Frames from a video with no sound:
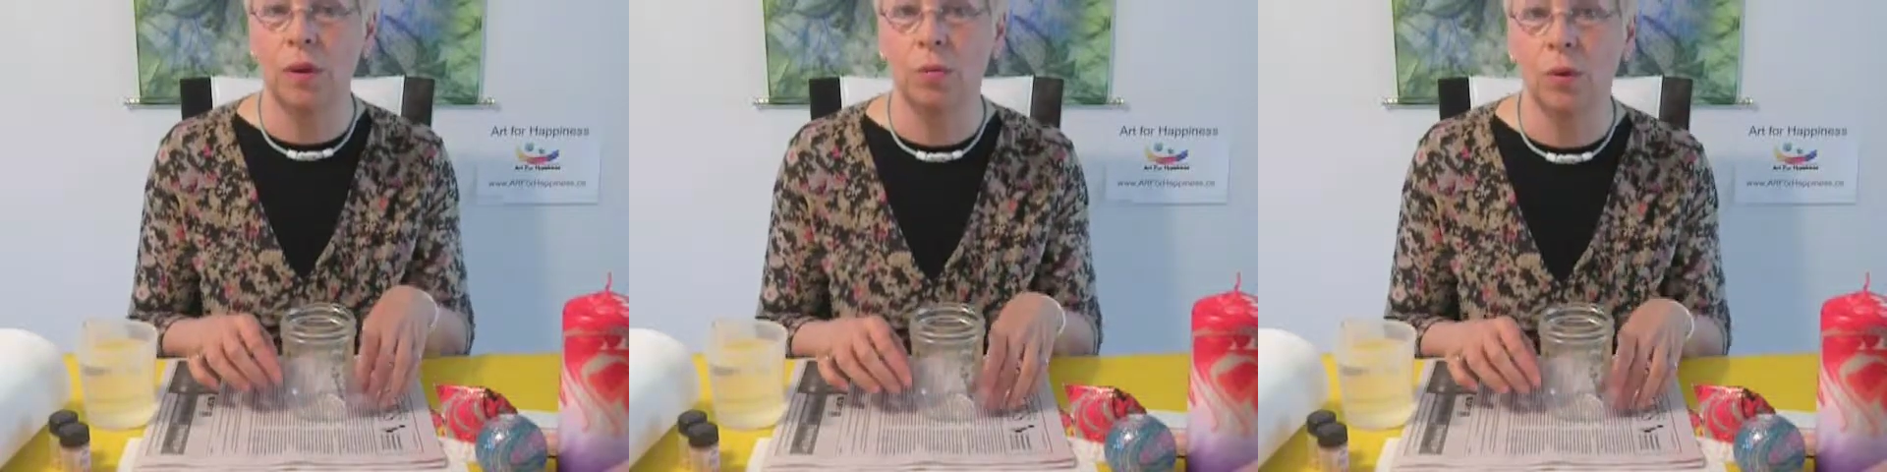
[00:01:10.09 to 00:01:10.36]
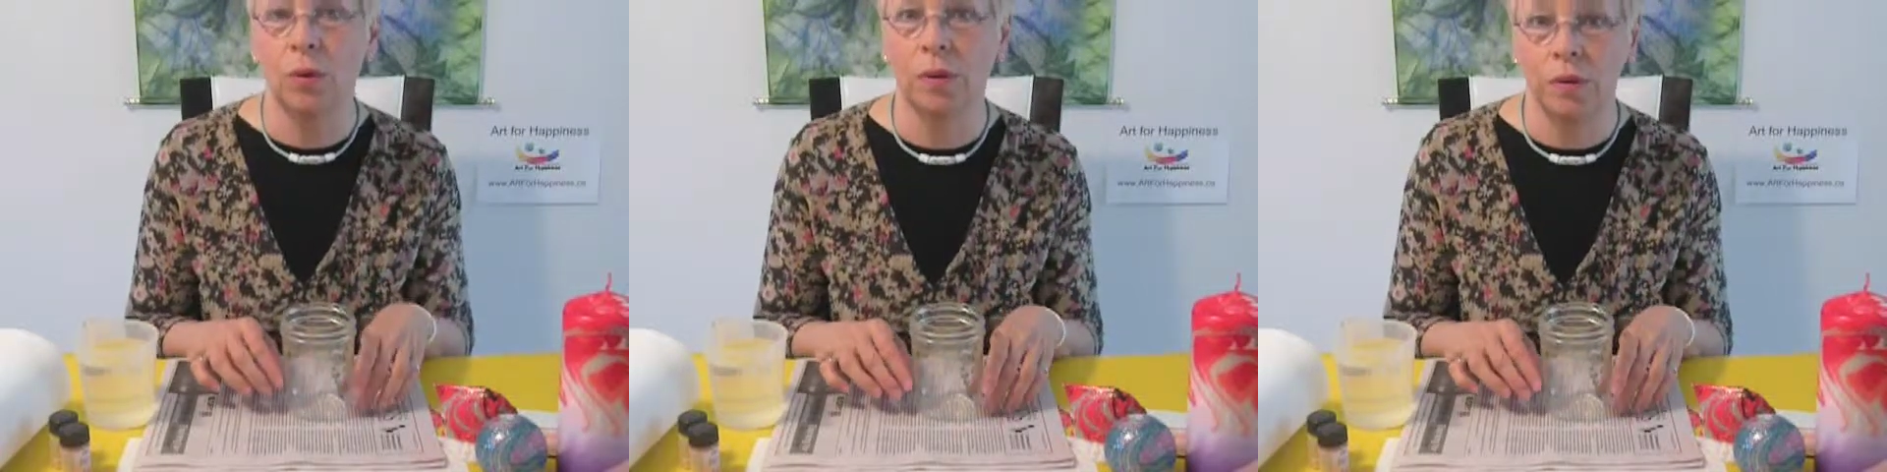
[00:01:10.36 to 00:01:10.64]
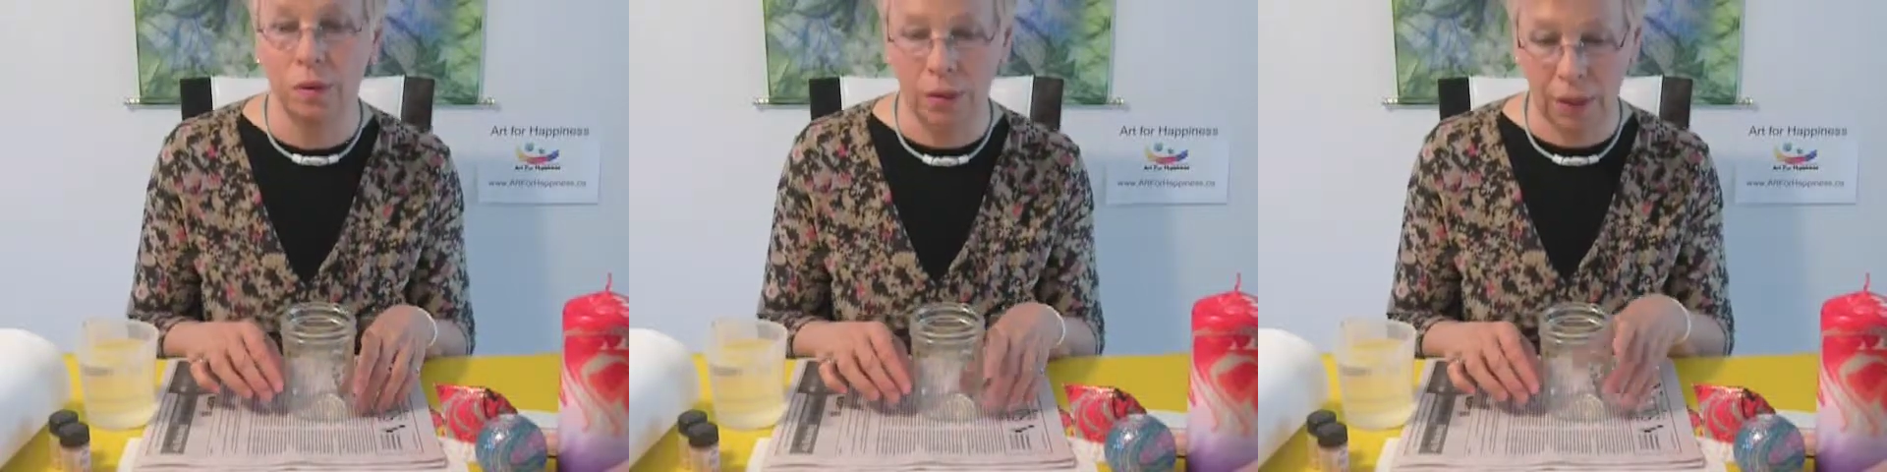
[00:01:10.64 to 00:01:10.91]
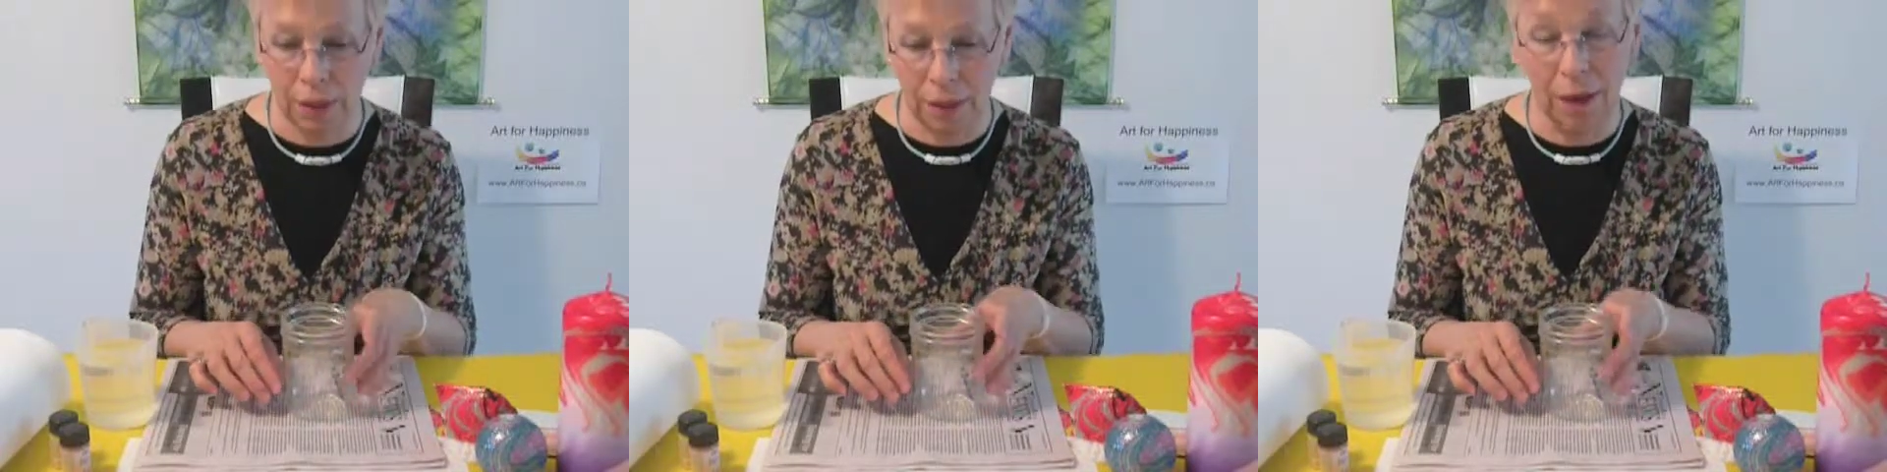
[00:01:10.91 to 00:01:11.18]
immerse
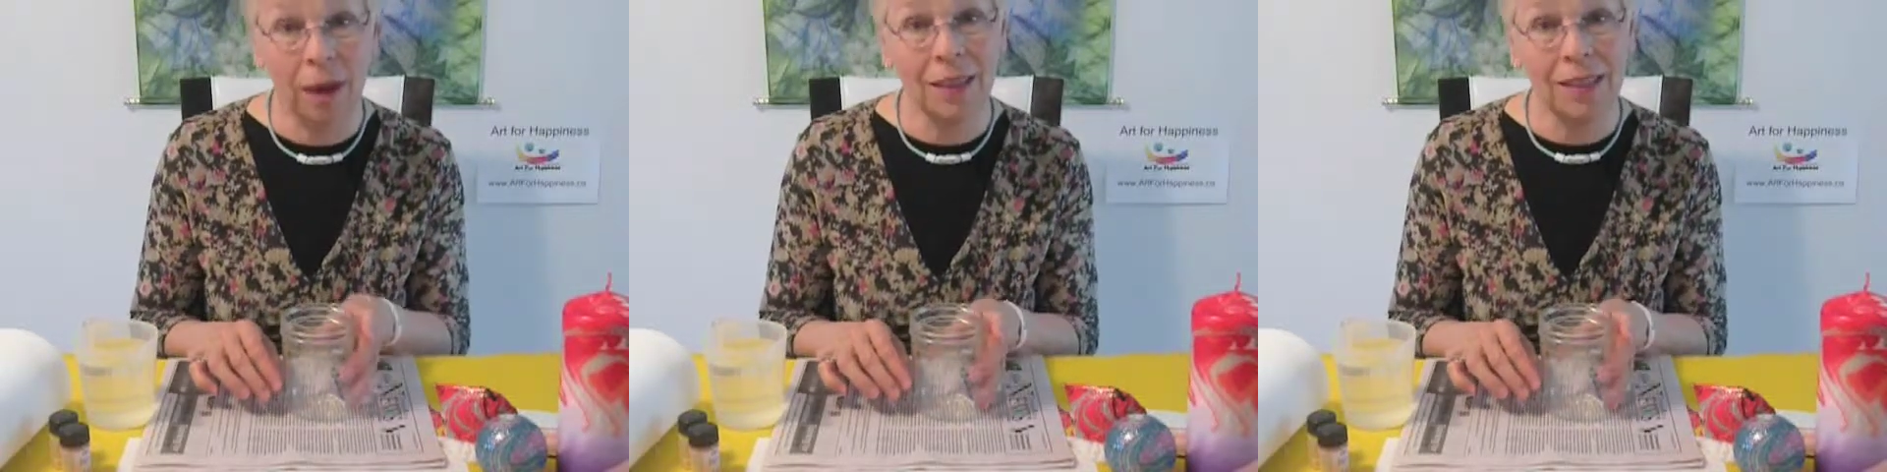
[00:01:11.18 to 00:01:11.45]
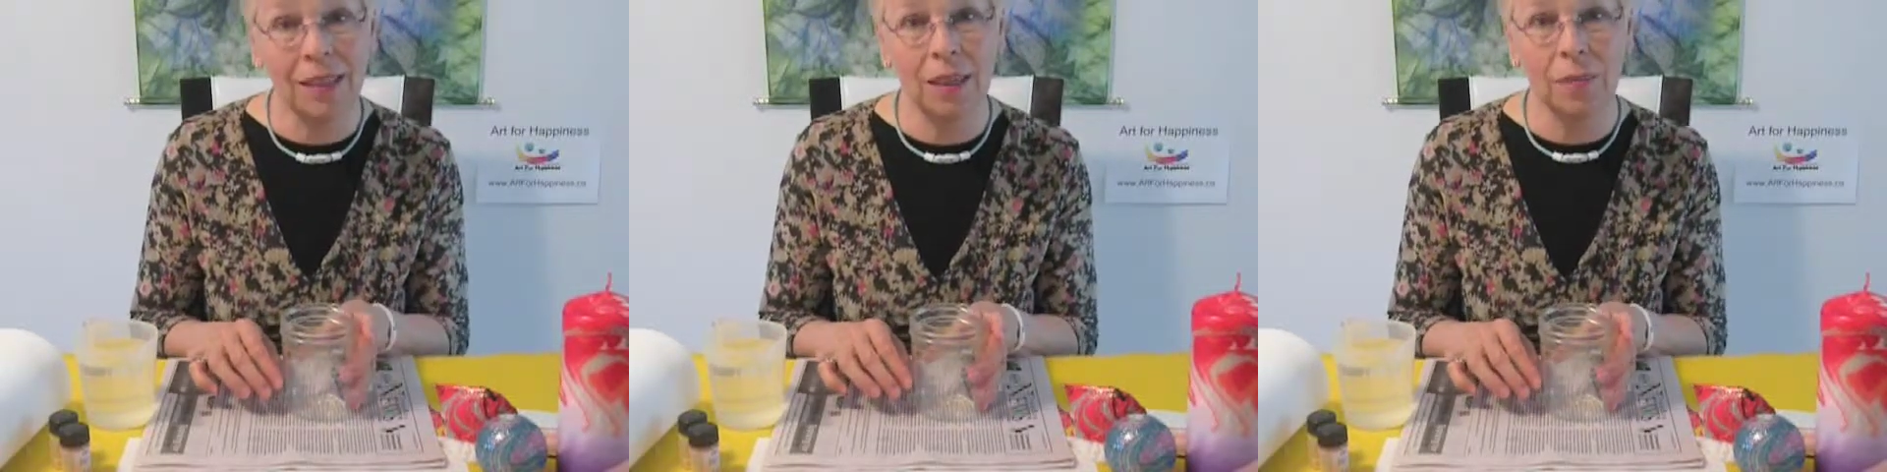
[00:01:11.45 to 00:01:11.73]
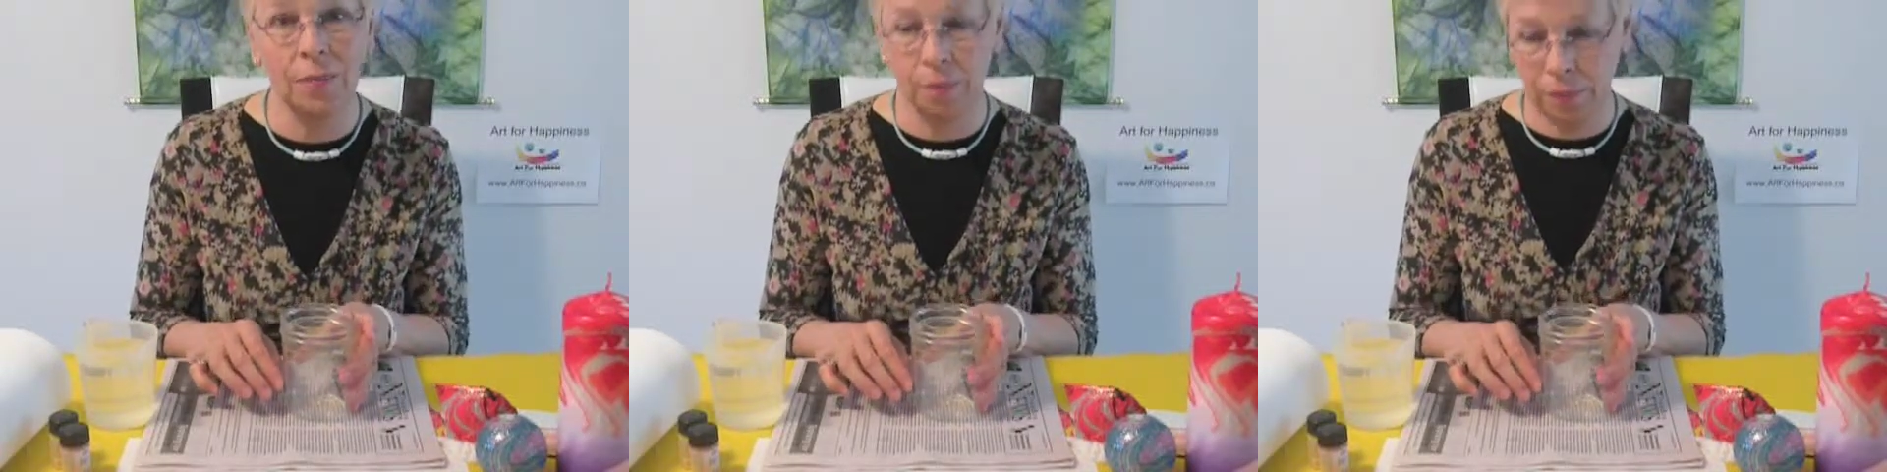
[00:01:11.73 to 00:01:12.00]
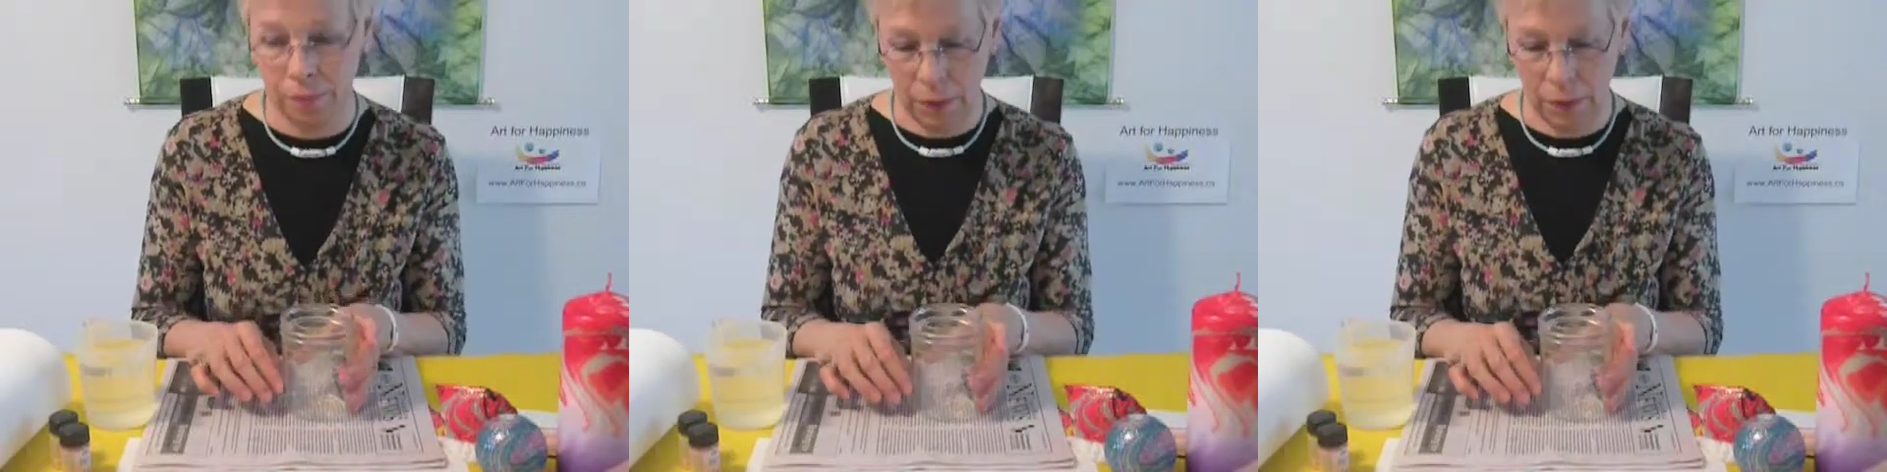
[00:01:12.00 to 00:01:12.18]
the item.